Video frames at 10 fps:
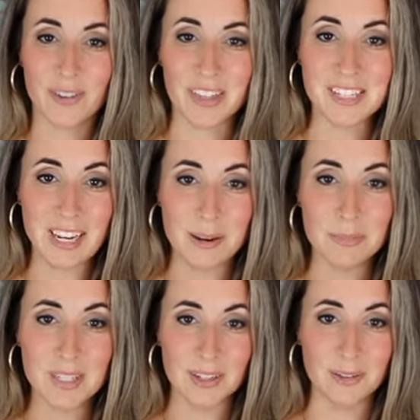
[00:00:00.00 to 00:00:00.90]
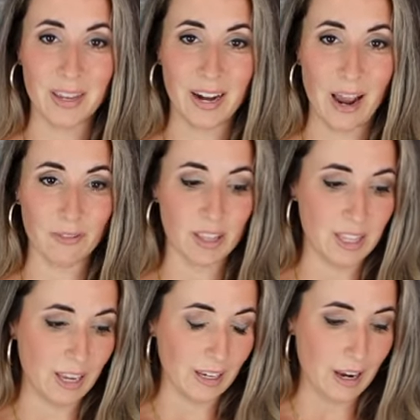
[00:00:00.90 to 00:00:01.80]
for the team to get
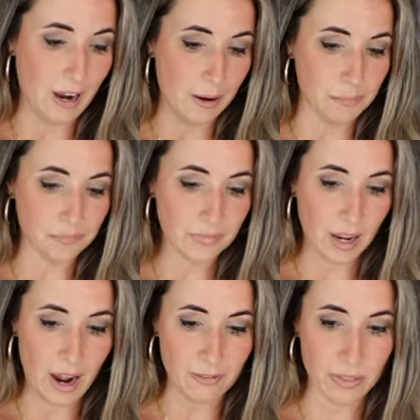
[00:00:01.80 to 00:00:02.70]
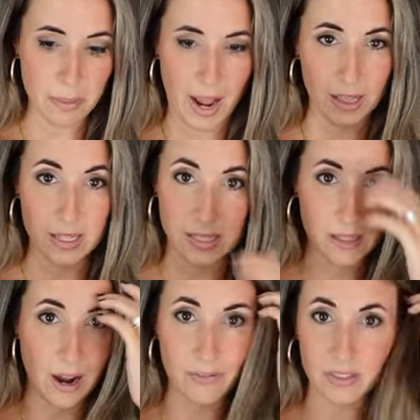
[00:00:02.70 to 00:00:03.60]
everything um, off the pallets and
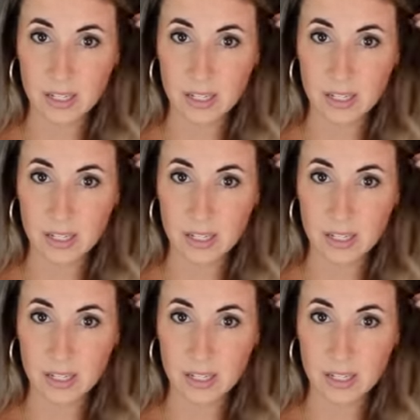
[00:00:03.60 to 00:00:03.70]
off the